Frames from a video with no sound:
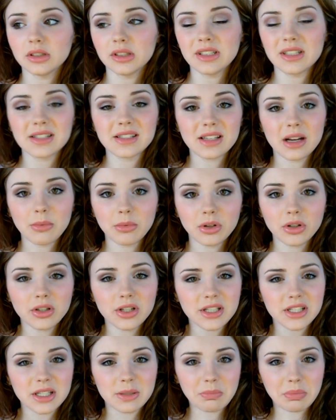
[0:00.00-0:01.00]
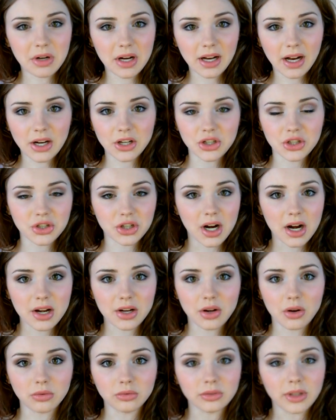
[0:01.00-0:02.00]
In summer and spring, I just try
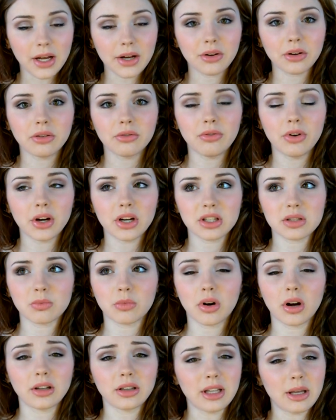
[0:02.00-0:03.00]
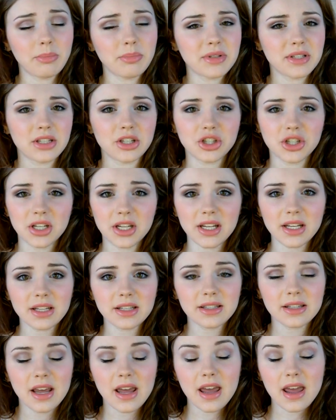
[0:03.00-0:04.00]
to go lighter and focus more on lips and
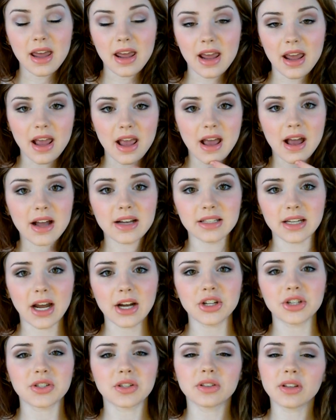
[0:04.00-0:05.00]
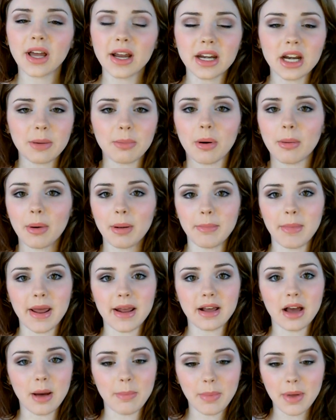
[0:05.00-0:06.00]
cheeks, and I just lighten up on my
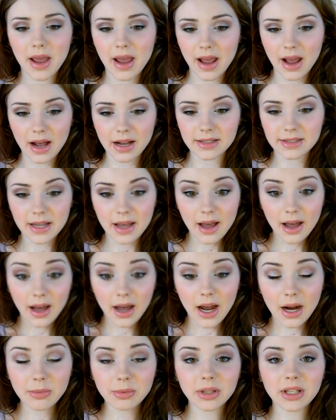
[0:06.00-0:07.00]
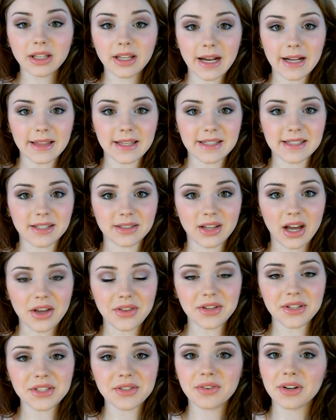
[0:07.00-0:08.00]
makeup, and I really like this a lot.
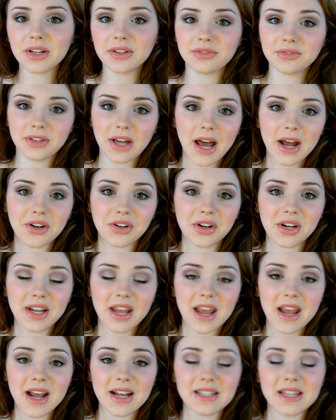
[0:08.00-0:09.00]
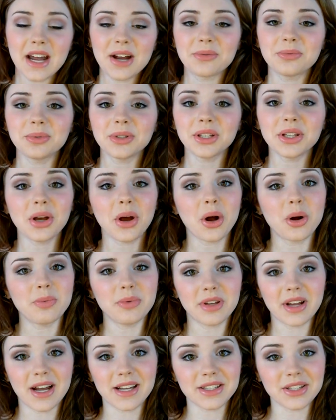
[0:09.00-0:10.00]
I think it's very flattering, and I really
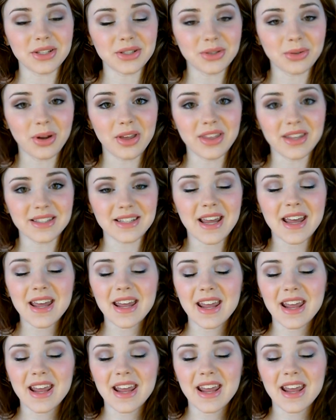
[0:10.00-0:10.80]
hope you guys enjoy this,